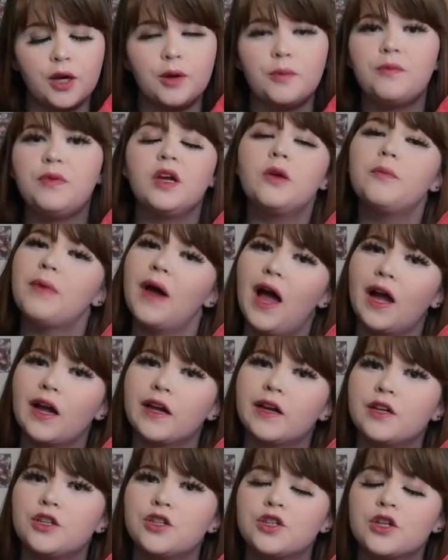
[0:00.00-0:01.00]
big
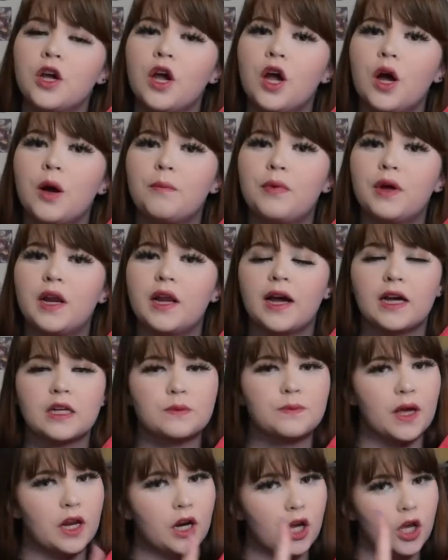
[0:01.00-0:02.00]
package, but it has
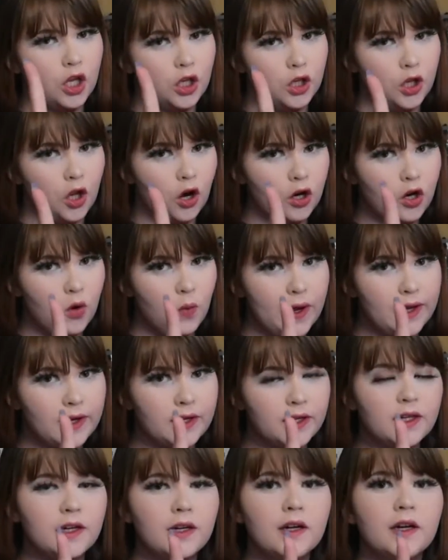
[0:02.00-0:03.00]
been long
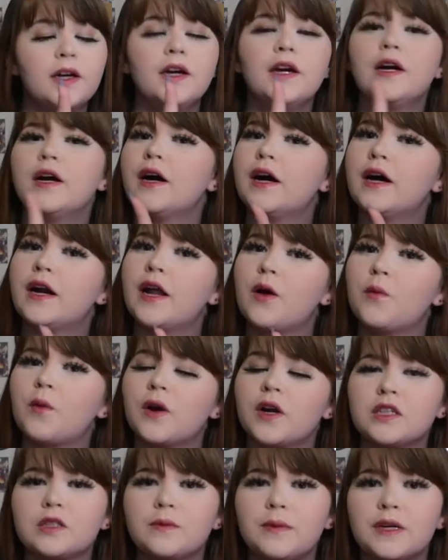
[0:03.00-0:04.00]
awaited, and I
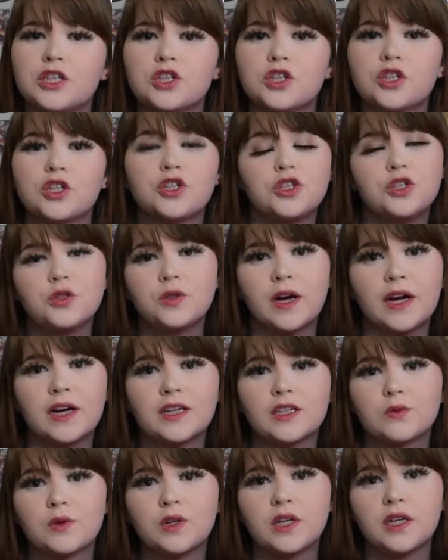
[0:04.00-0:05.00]
wanted to make sure that you
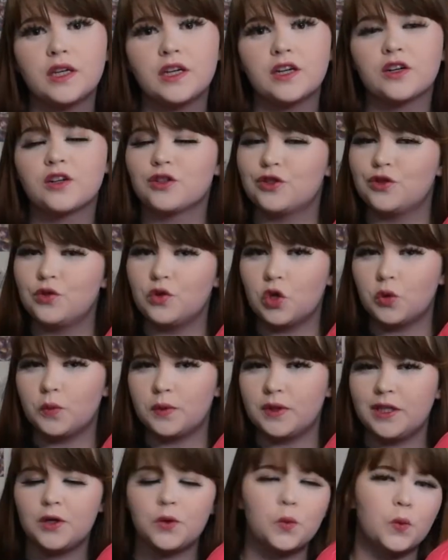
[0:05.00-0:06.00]
guys were here to
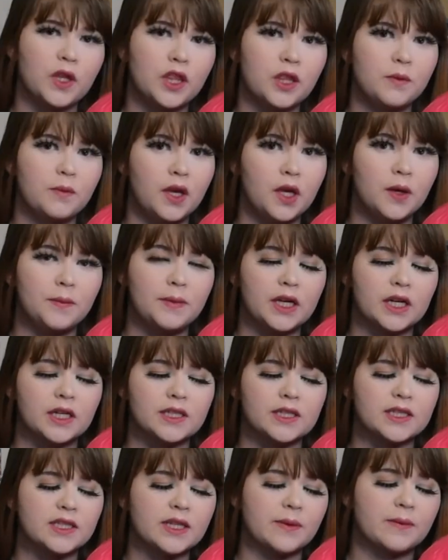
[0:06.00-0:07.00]
open it with me because
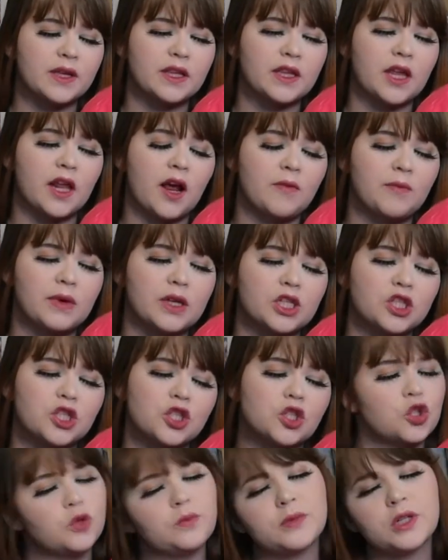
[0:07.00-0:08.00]
it's something that I've been
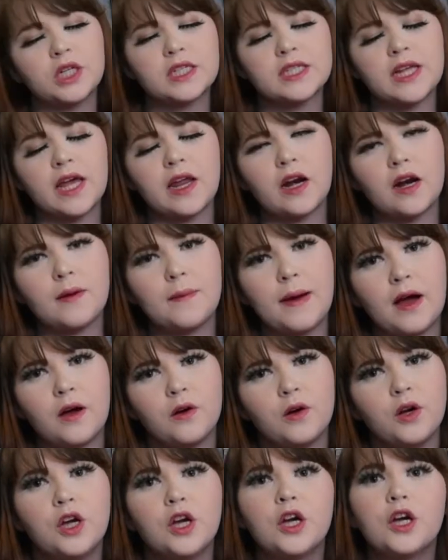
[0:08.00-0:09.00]
super excited
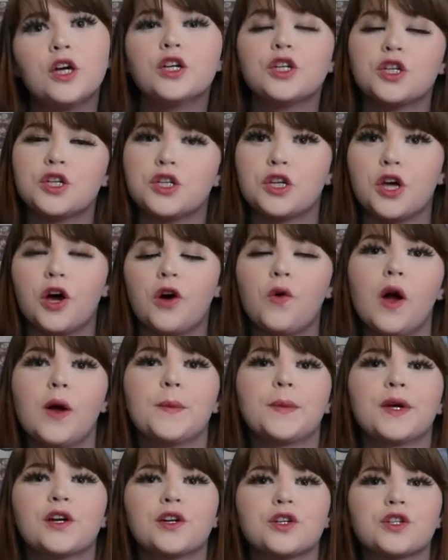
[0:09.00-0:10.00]
about. So I'm
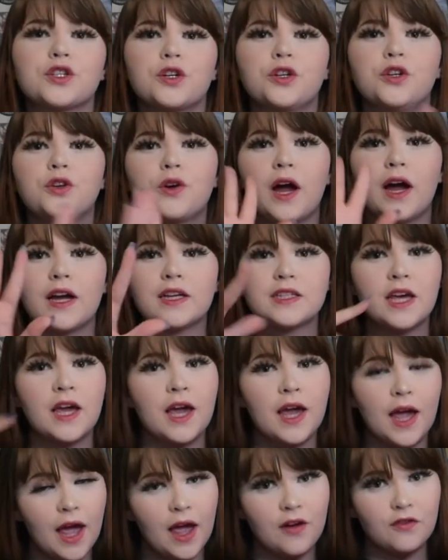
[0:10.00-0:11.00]
here to show you guys
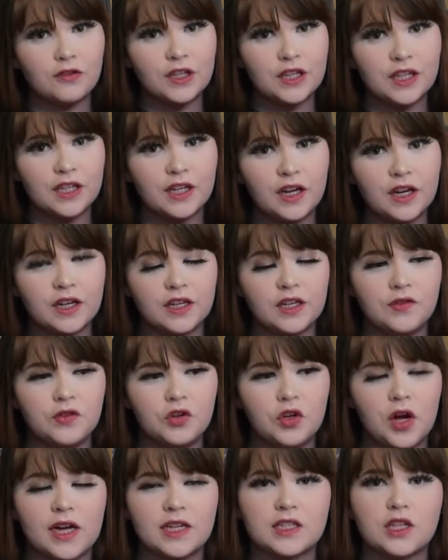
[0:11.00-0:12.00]
everything and give
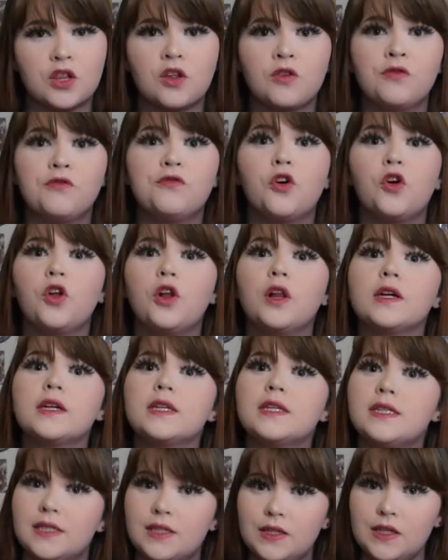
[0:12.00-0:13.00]
you guys the full
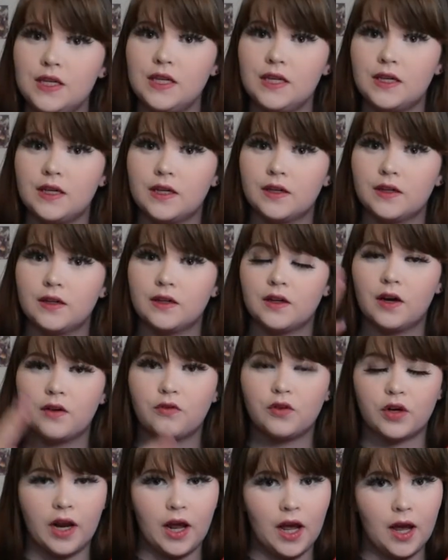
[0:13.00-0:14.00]
tea of
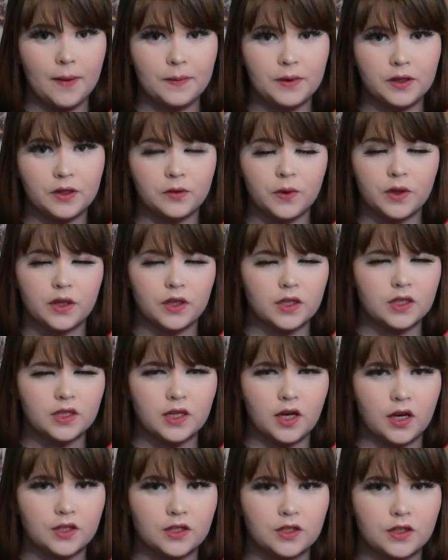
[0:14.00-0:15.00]
what happened with this
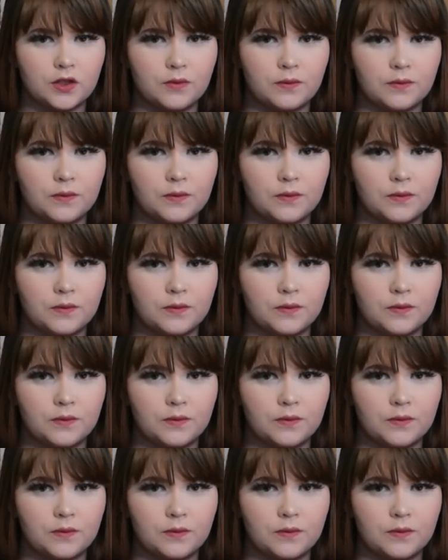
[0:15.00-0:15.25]
costume.